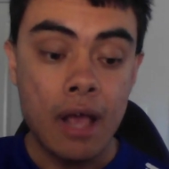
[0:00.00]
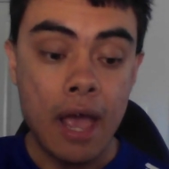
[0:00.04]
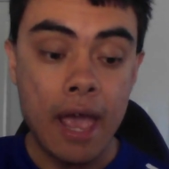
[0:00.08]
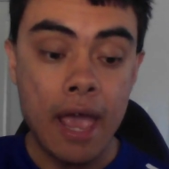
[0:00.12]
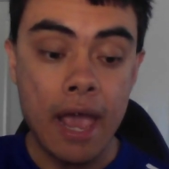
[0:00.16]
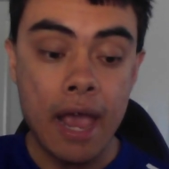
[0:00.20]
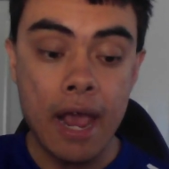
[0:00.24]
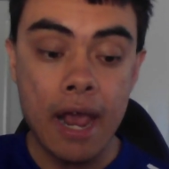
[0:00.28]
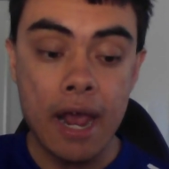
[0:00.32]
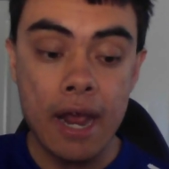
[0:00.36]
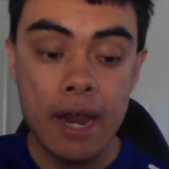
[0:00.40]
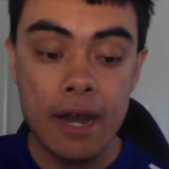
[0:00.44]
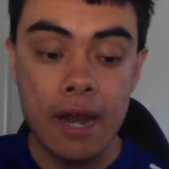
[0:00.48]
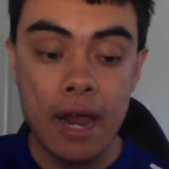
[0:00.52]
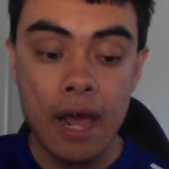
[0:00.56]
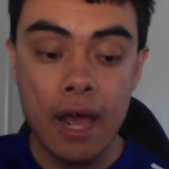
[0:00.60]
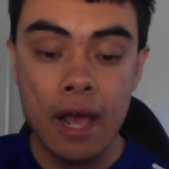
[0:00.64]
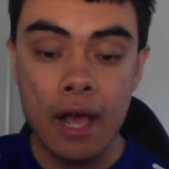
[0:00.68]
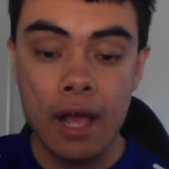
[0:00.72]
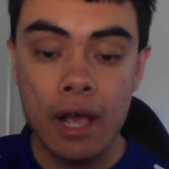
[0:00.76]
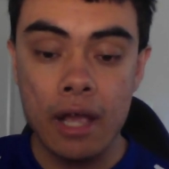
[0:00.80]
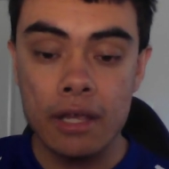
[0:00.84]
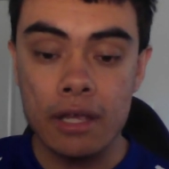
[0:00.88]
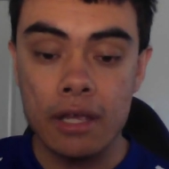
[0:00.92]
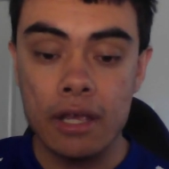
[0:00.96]
And
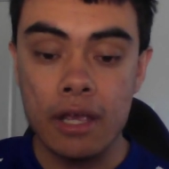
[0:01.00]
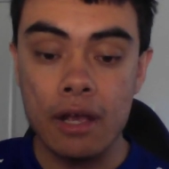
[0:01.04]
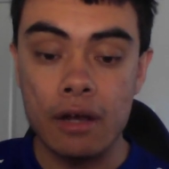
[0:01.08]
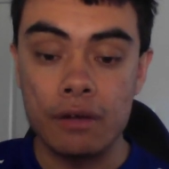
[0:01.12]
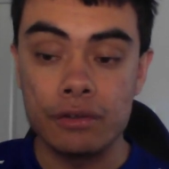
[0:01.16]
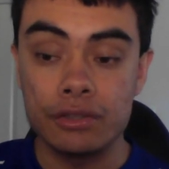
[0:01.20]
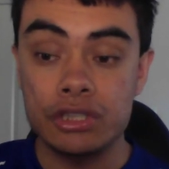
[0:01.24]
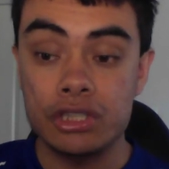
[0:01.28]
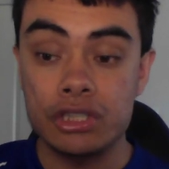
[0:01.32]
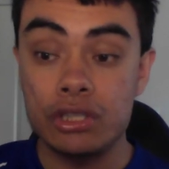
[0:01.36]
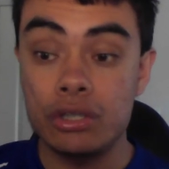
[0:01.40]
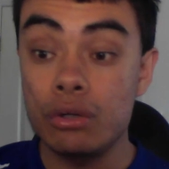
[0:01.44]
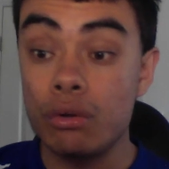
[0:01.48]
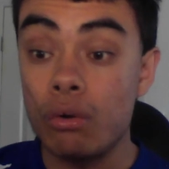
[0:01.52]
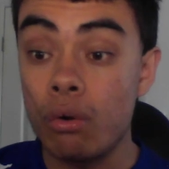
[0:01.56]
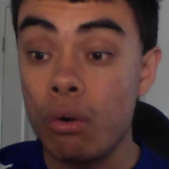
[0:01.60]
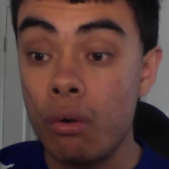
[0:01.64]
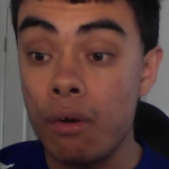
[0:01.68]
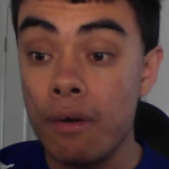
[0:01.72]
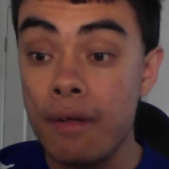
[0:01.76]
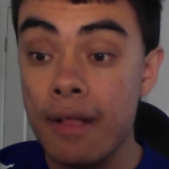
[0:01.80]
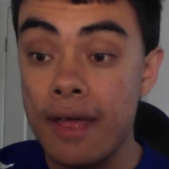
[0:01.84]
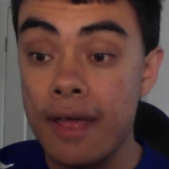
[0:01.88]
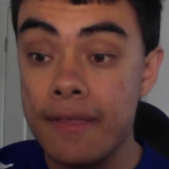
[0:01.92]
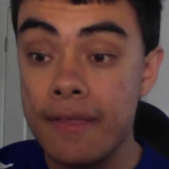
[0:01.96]
uh, yeah, I'll see you
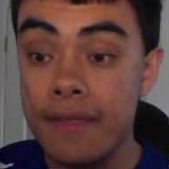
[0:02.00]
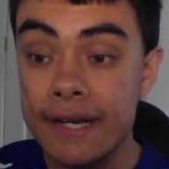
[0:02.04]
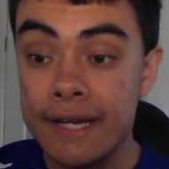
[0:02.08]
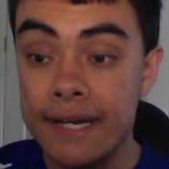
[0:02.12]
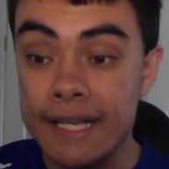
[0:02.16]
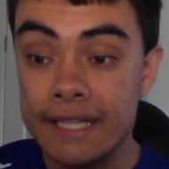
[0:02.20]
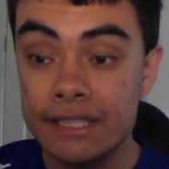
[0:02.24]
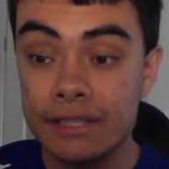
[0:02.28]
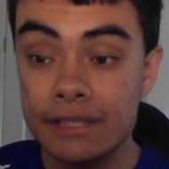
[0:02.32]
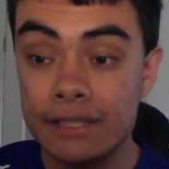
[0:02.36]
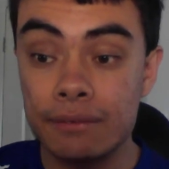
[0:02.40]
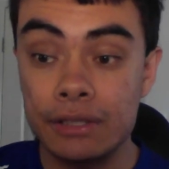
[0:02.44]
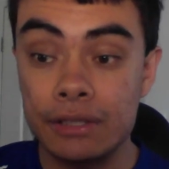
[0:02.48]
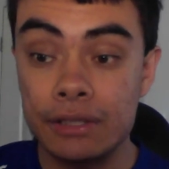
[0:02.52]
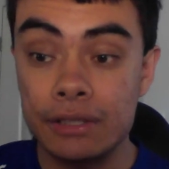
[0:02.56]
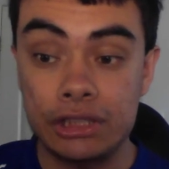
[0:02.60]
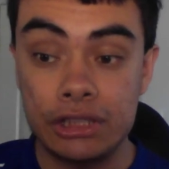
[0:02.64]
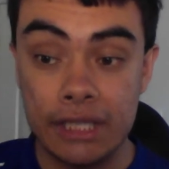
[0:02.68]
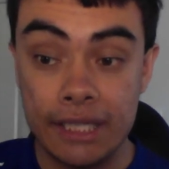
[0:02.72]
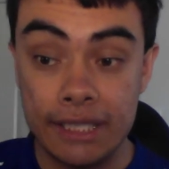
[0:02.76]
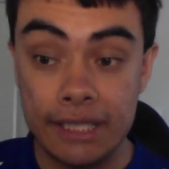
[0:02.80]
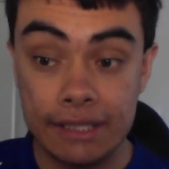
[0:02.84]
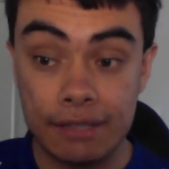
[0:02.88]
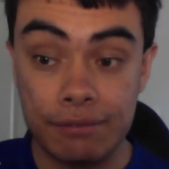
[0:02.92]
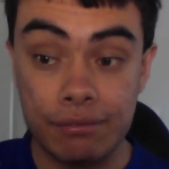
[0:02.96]
all in the next one.
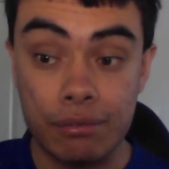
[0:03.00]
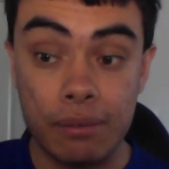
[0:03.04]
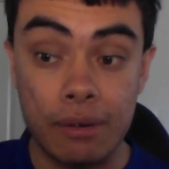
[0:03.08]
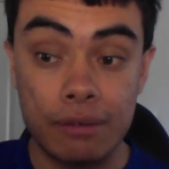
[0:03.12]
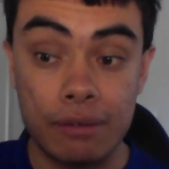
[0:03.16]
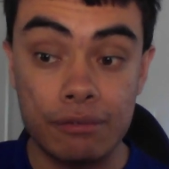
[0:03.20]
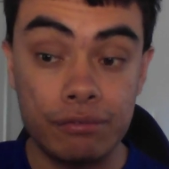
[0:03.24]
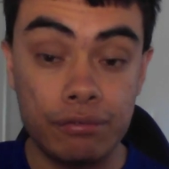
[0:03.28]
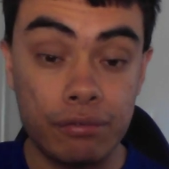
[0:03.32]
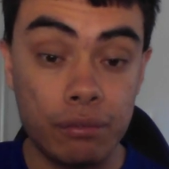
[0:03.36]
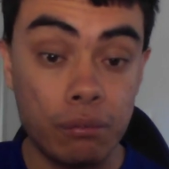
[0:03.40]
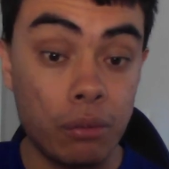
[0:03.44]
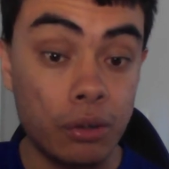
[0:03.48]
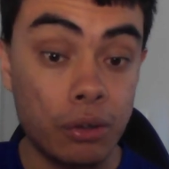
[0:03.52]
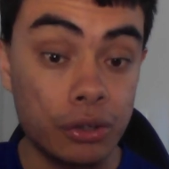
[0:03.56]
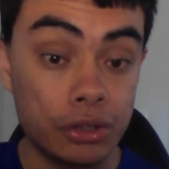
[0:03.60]
Cheers, everyone, for